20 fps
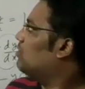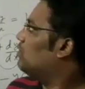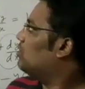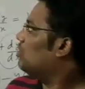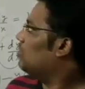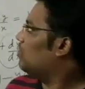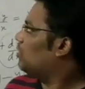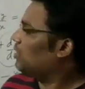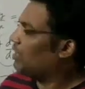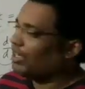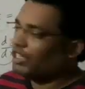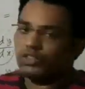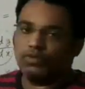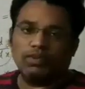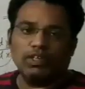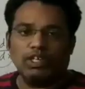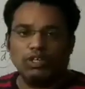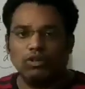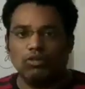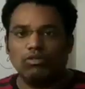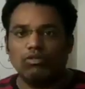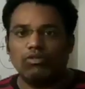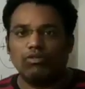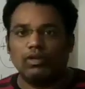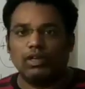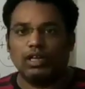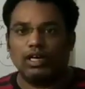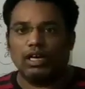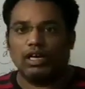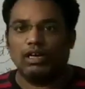in the next video we'll
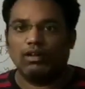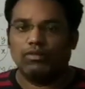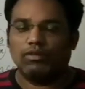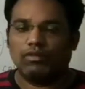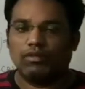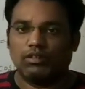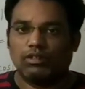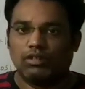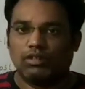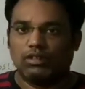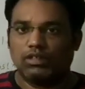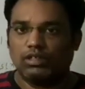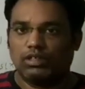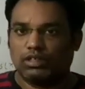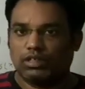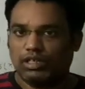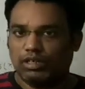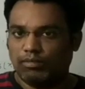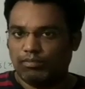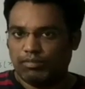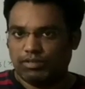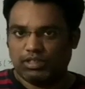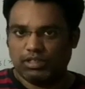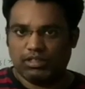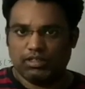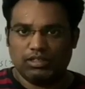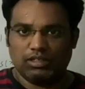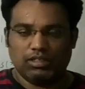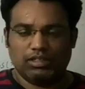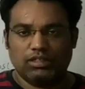have
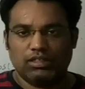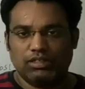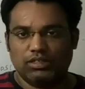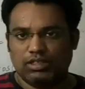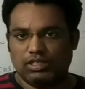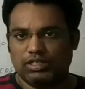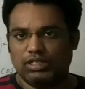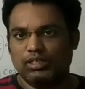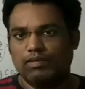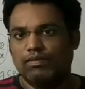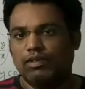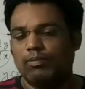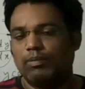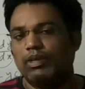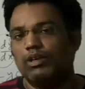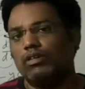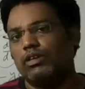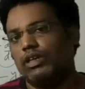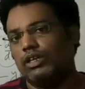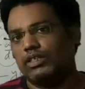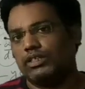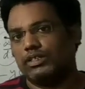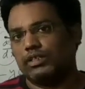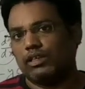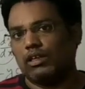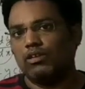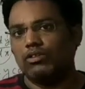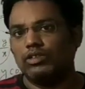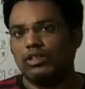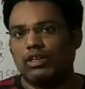the session will be on
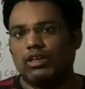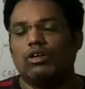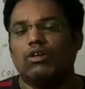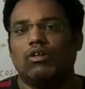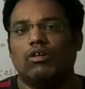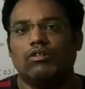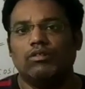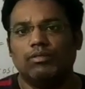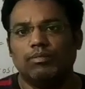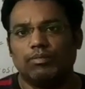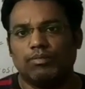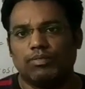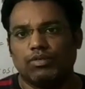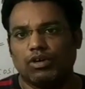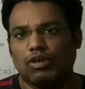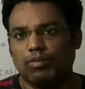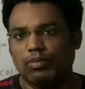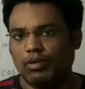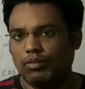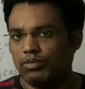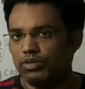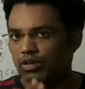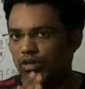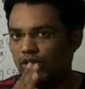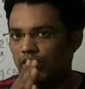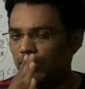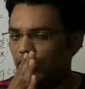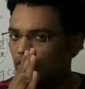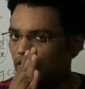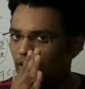exclusively on problems
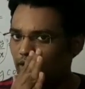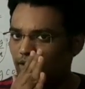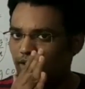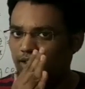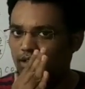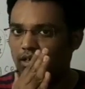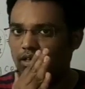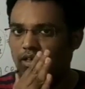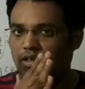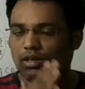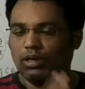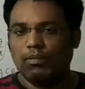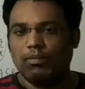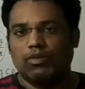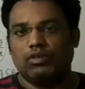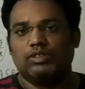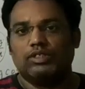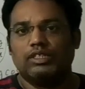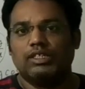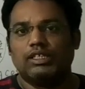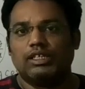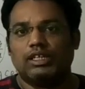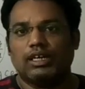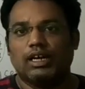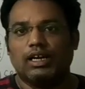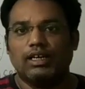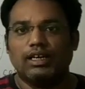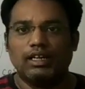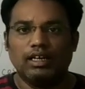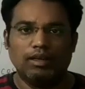on composite
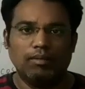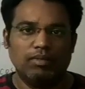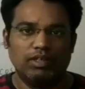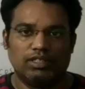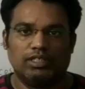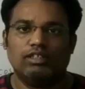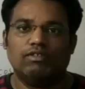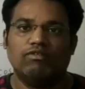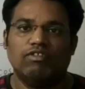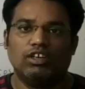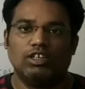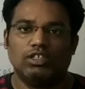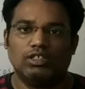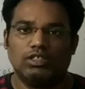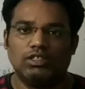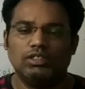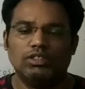and implicit functions.